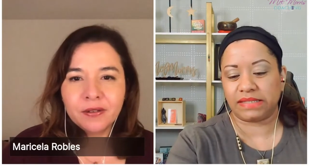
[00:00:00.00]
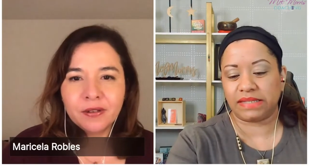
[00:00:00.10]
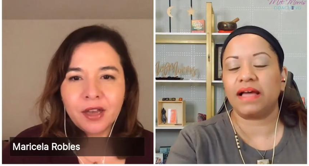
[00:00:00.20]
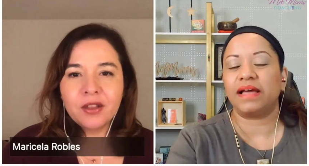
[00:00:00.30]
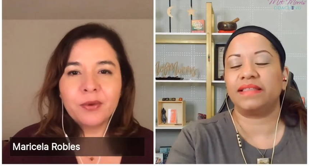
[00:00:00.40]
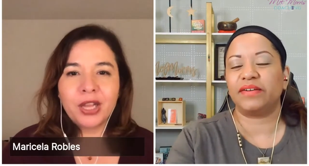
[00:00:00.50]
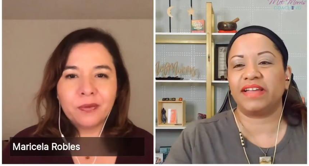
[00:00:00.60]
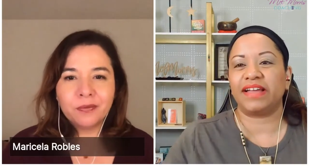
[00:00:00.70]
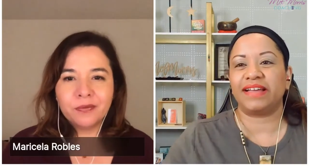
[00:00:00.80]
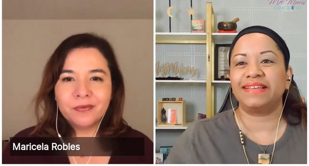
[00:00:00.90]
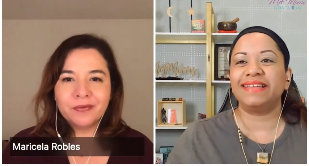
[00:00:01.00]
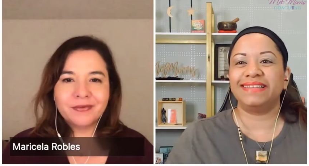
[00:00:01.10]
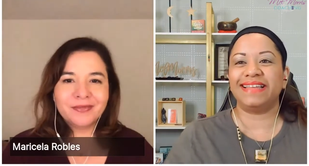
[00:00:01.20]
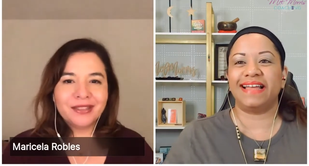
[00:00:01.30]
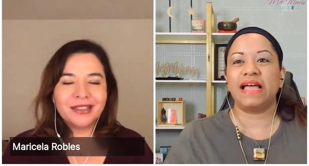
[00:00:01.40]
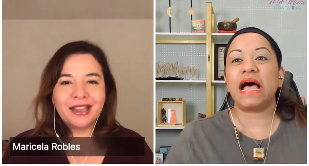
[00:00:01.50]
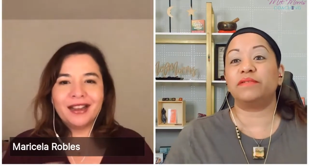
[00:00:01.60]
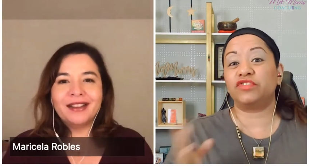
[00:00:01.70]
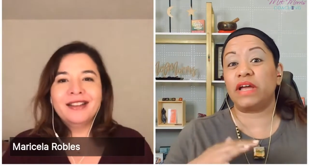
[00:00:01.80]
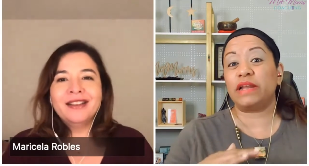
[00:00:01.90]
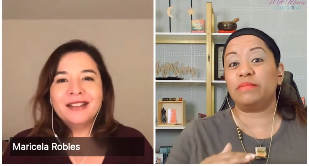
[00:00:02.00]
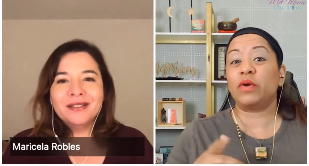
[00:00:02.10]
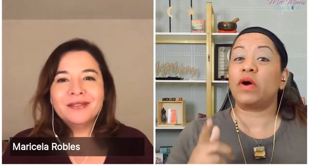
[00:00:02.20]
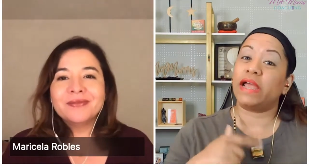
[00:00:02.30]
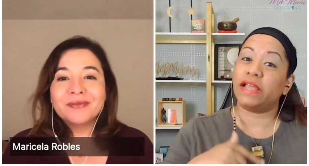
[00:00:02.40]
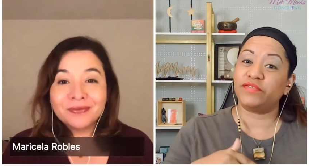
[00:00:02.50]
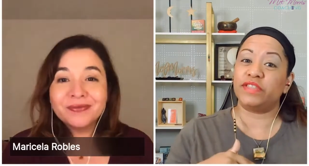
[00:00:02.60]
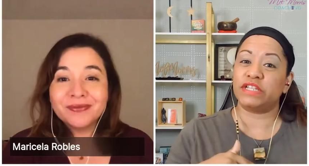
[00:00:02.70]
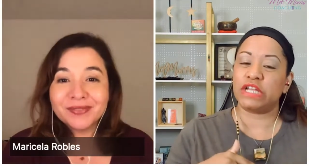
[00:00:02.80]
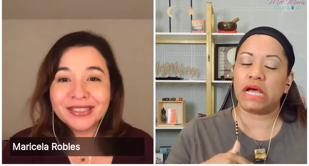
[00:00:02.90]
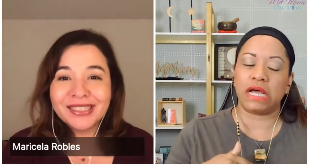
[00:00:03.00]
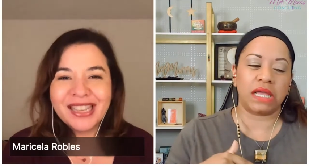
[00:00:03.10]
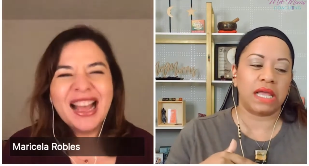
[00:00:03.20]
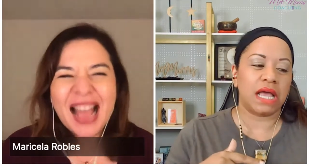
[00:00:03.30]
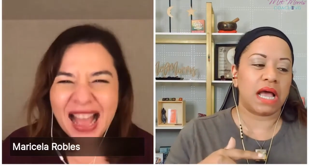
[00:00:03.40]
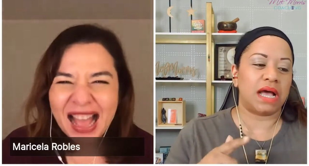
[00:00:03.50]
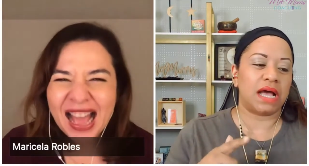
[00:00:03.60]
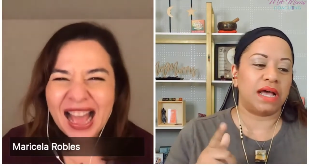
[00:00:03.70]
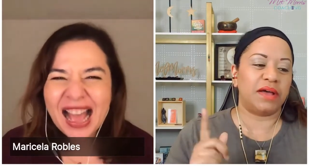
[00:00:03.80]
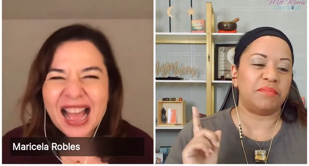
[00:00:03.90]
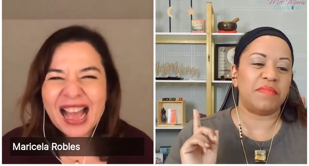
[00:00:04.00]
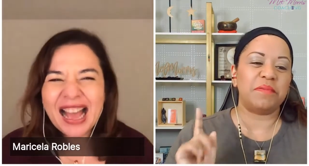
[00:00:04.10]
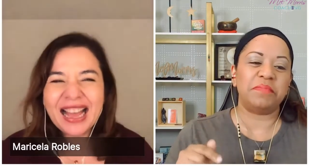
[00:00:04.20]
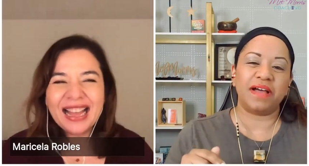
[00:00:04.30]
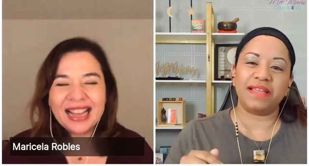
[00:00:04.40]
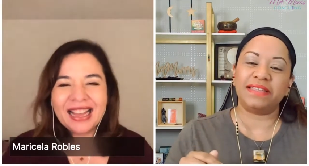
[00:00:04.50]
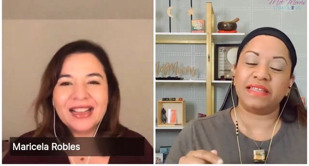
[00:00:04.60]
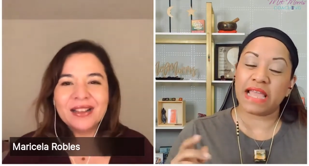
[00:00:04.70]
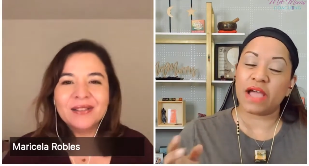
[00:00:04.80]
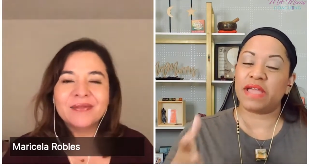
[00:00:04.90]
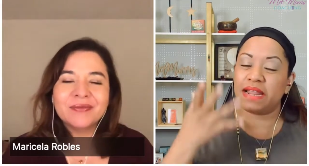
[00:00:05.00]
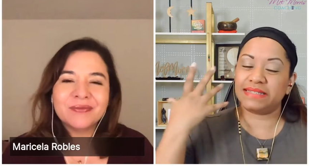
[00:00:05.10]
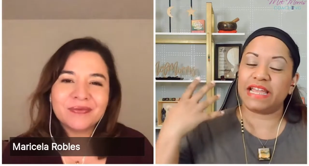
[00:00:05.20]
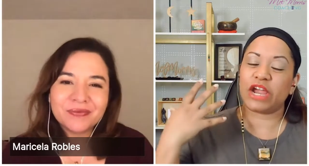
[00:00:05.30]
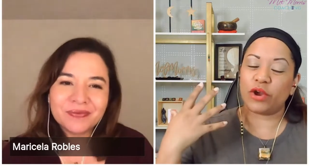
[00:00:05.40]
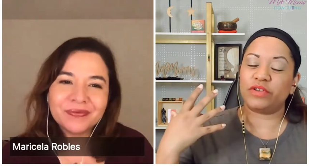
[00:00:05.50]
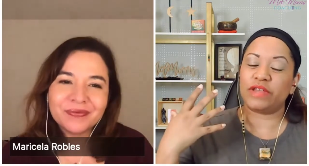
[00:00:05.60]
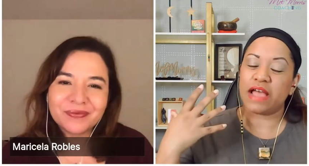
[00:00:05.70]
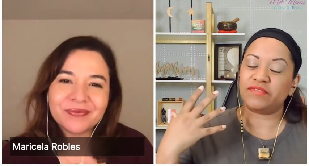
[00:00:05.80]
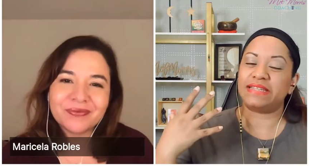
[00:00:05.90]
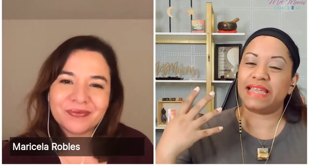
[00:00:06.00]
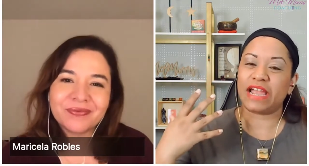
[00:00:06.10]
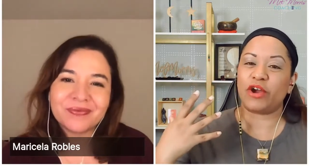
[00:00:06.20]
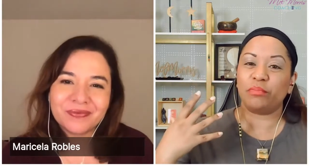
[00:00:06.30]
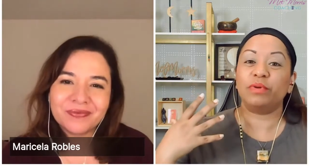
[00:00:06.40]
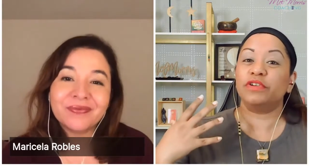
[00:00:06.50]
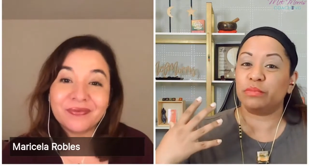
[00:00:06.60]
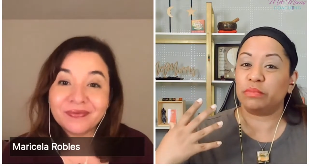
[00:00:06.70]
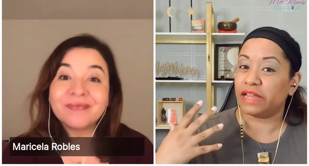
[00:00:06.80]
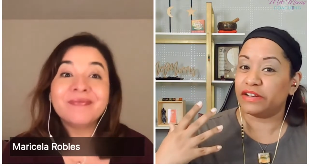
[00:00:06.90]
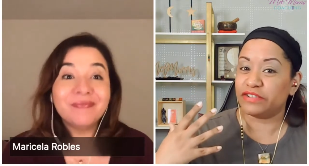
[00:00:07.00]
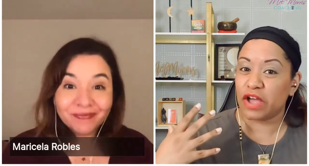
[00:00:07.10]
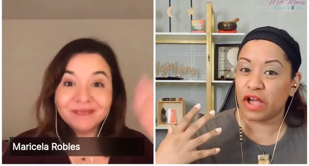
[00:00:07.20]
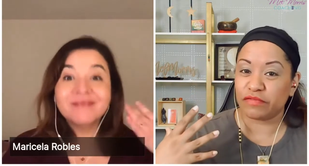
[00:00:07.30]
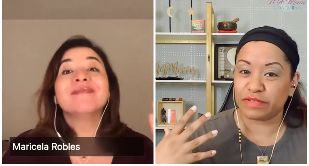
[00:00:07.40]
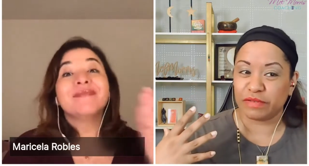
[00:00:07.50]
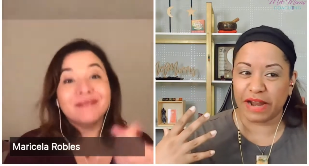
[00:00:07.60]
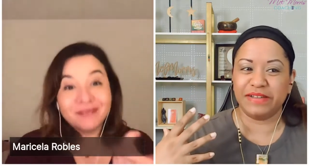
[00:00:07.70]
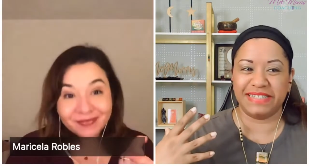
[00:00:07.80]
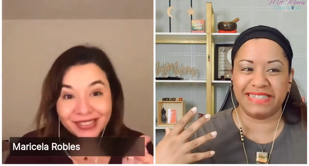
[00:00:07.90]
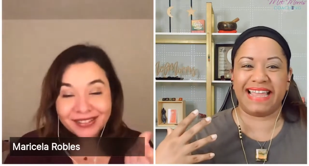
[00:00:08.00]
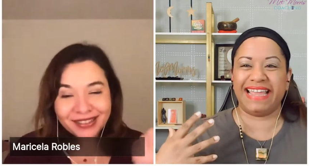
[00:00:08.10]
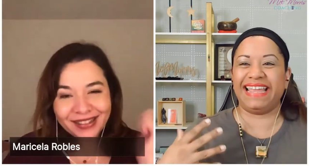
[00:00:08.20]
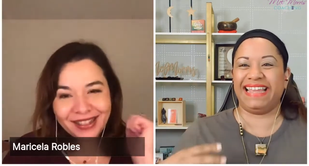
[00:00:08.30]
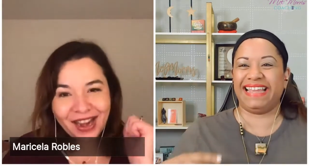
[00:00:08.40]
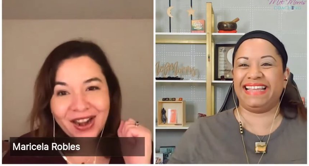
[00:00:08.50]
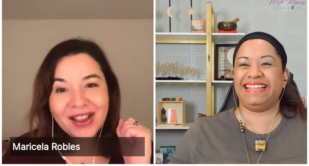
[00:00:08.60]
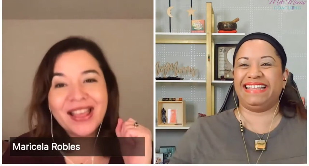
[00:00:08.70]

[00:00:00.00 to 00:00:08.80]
Speaker 1: oh, there, there we go. go. Yeah. I was trying to be quiet for the dog. Um, but yeah, we kind of take our, you have to take our bullshit blinders off is what I was saying. There,